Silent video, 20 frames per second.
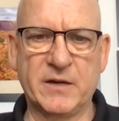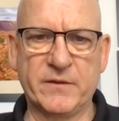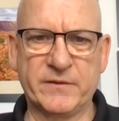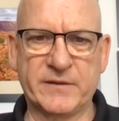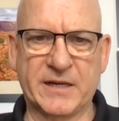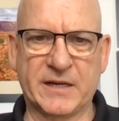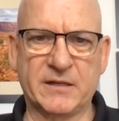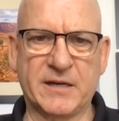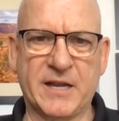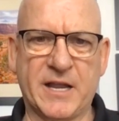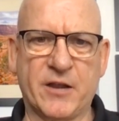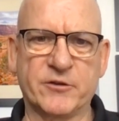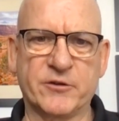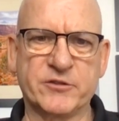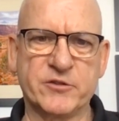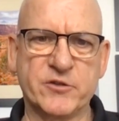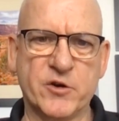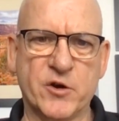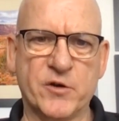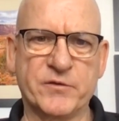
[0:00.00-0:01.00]
that allows
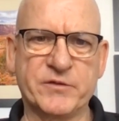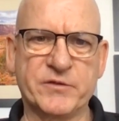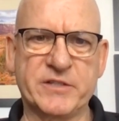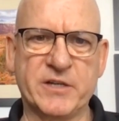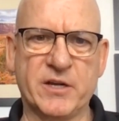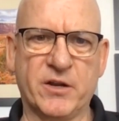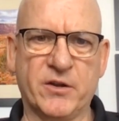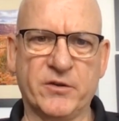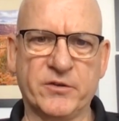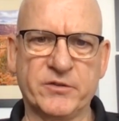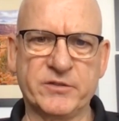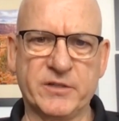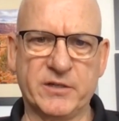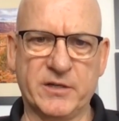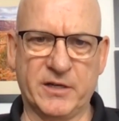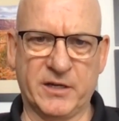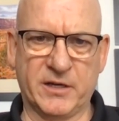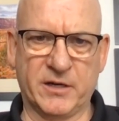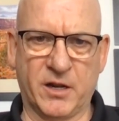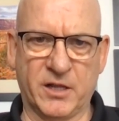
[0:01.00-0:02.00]
nerve cells
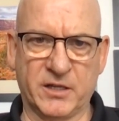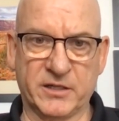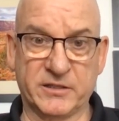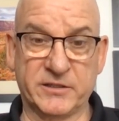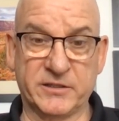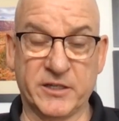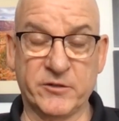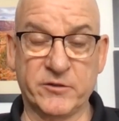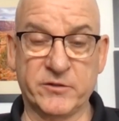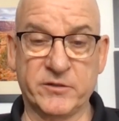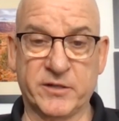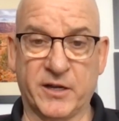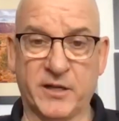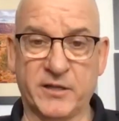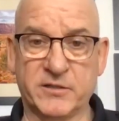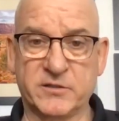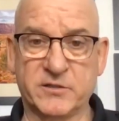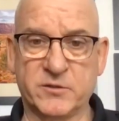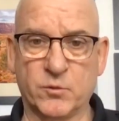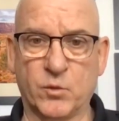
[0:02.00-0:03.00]
and
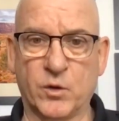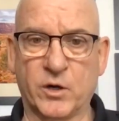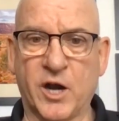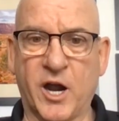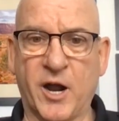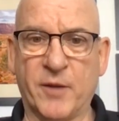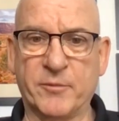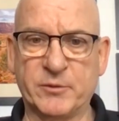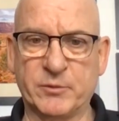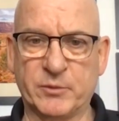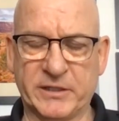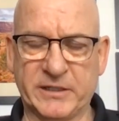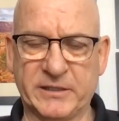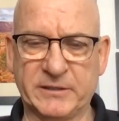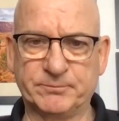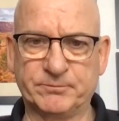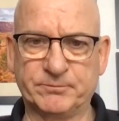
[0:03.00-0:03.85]
oligodendrocytes to work optimally.